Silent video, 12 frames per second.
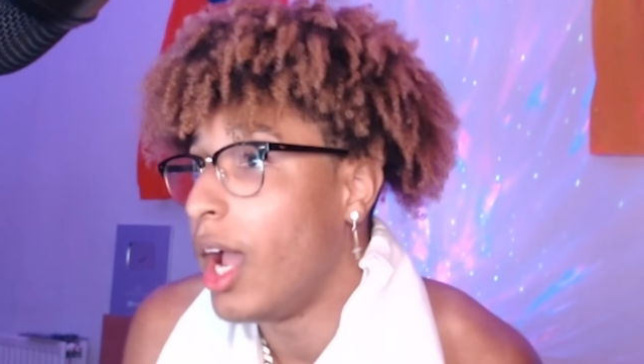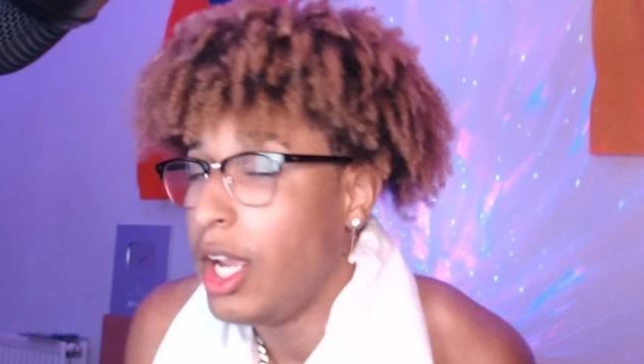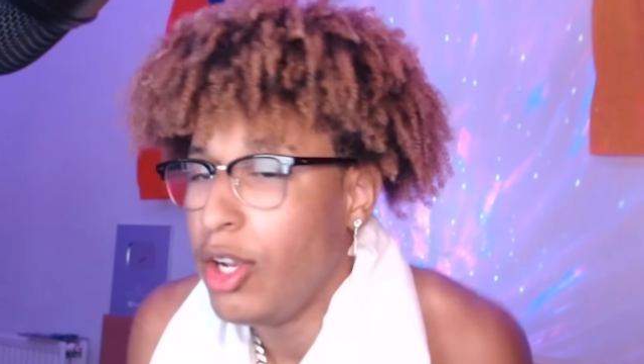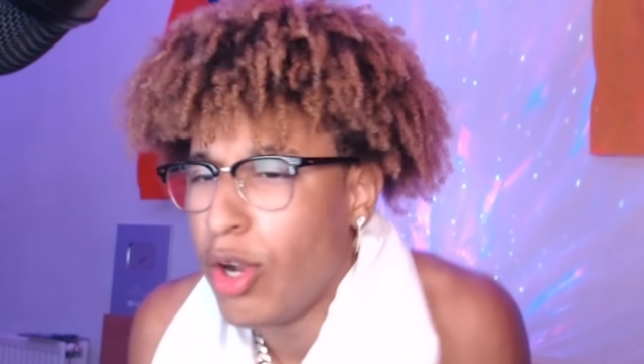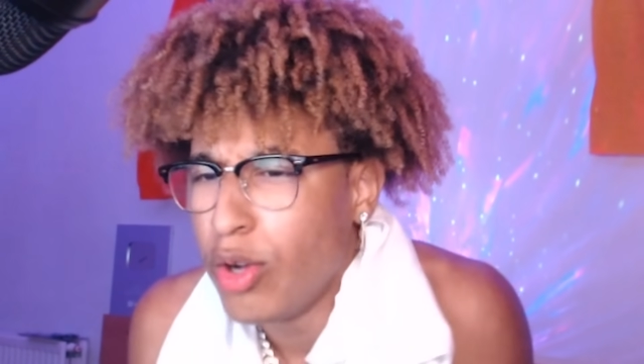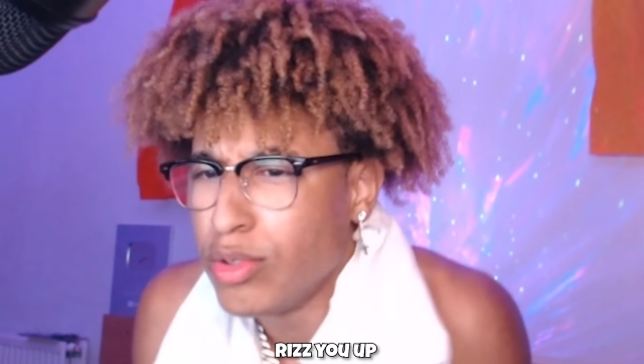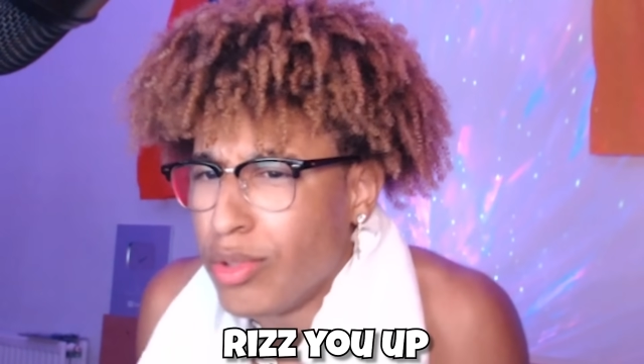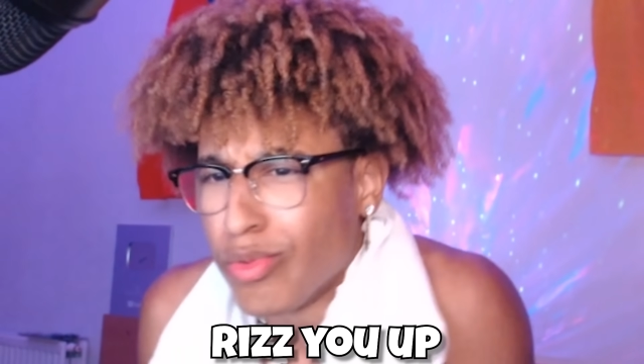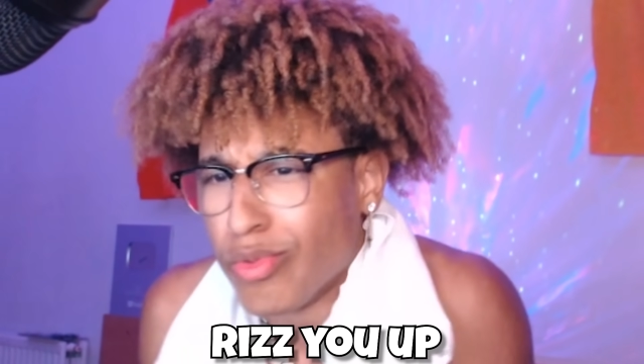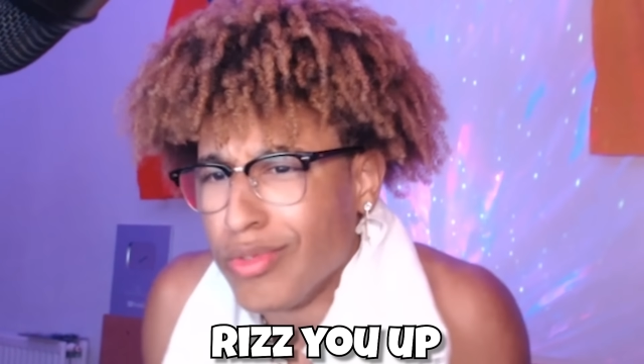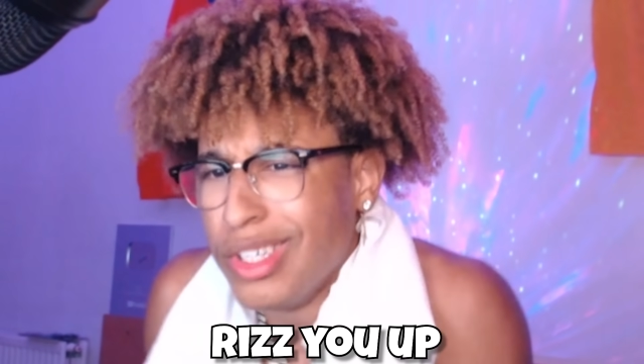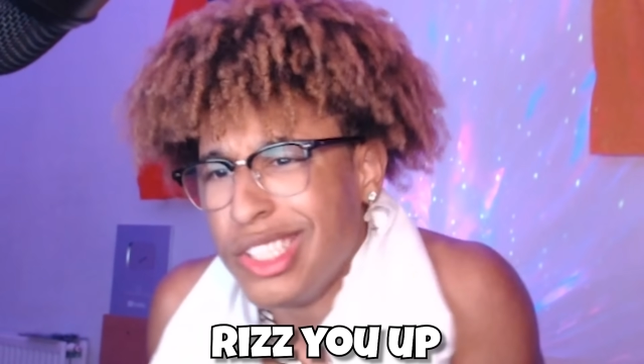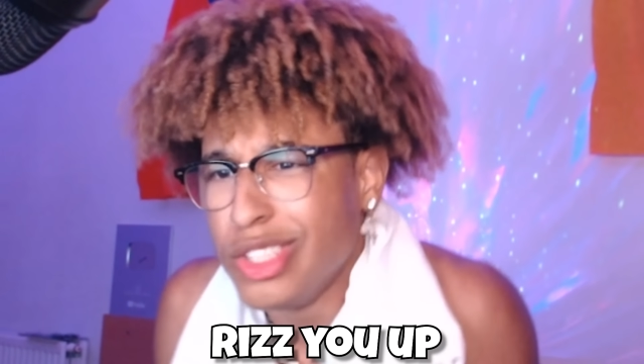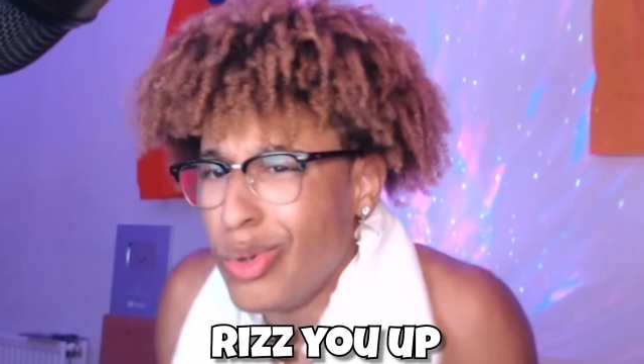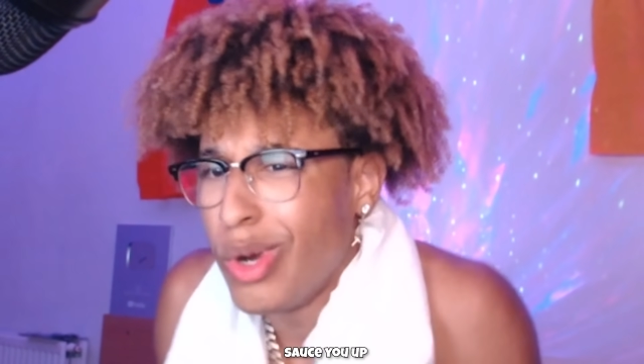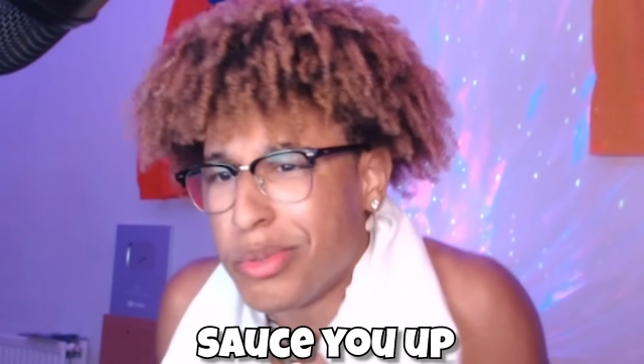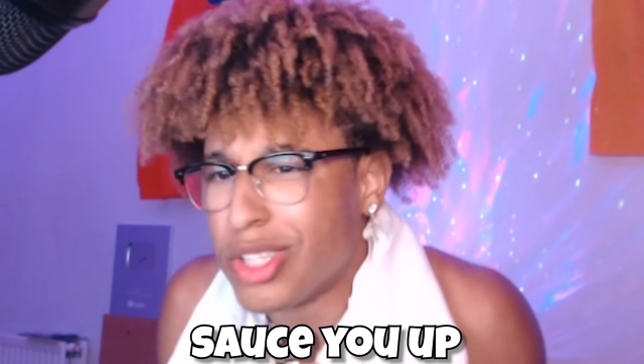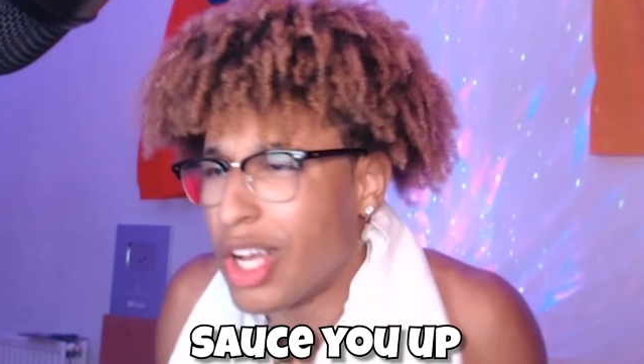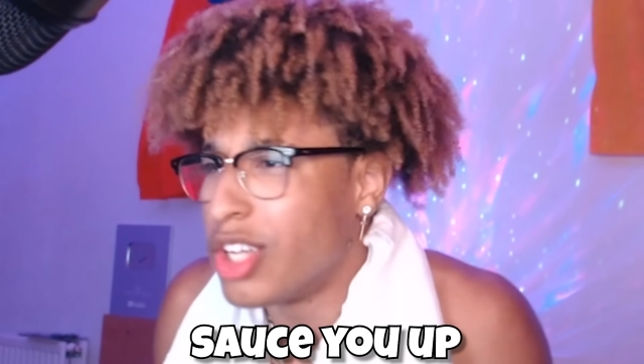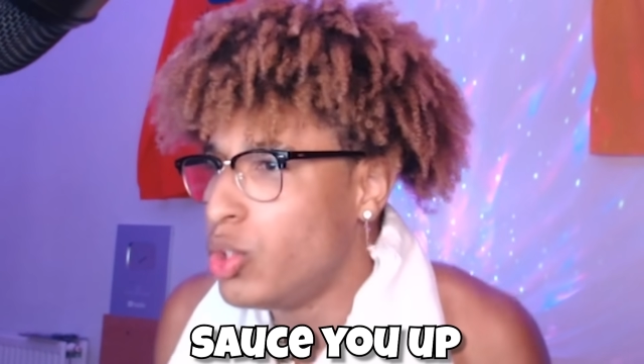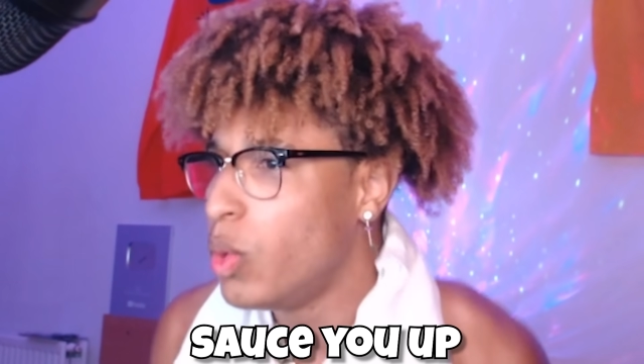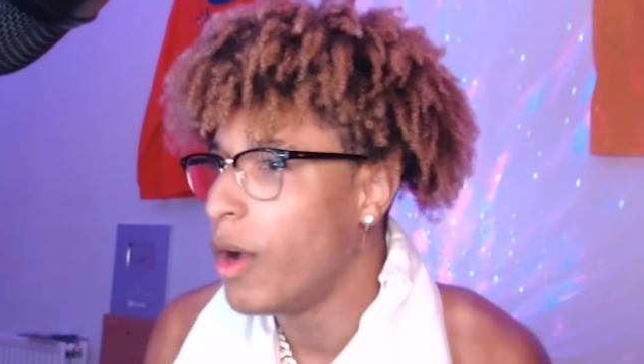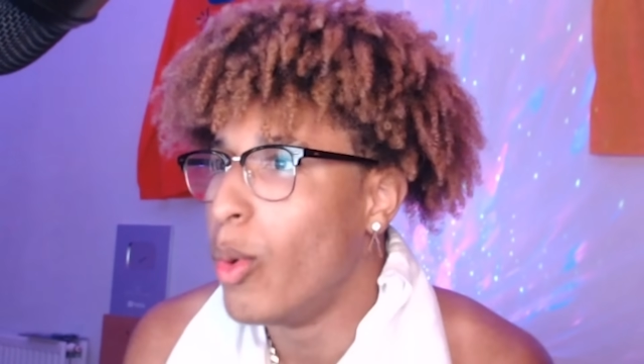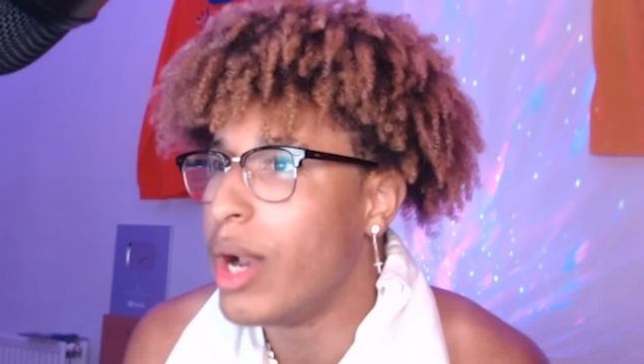you know, raise you up, sauce
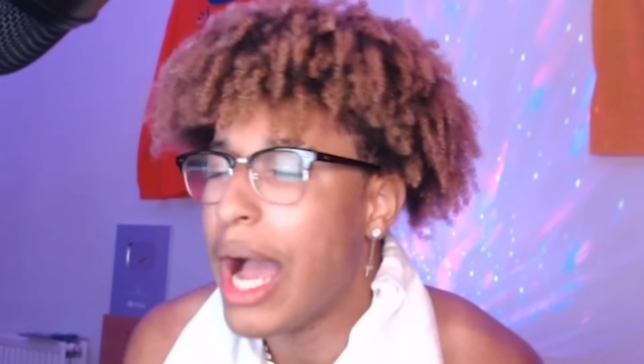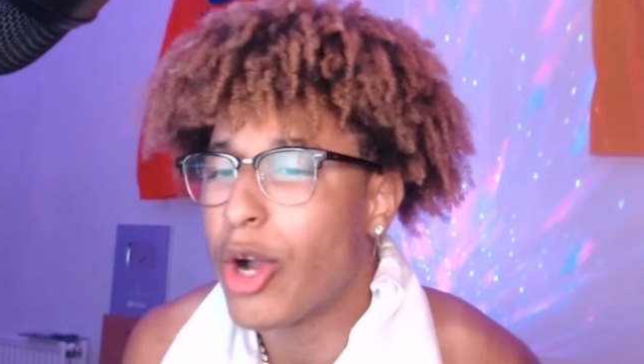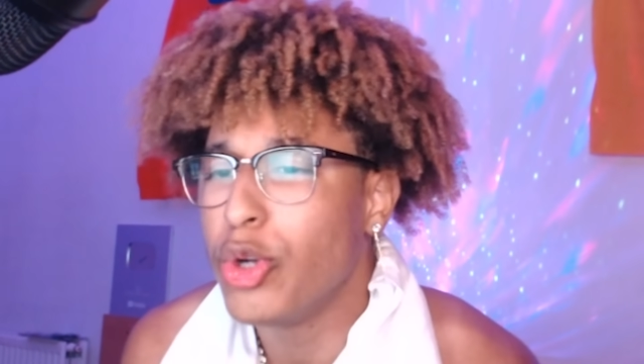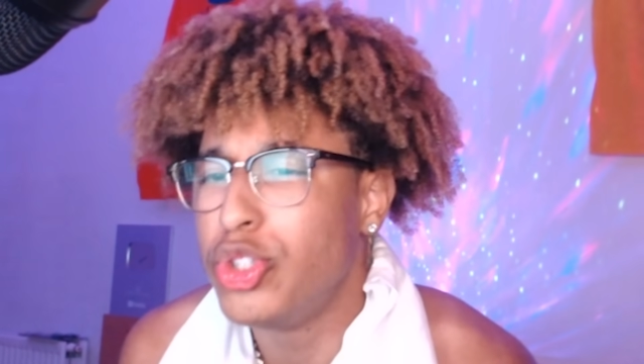you up, but I go to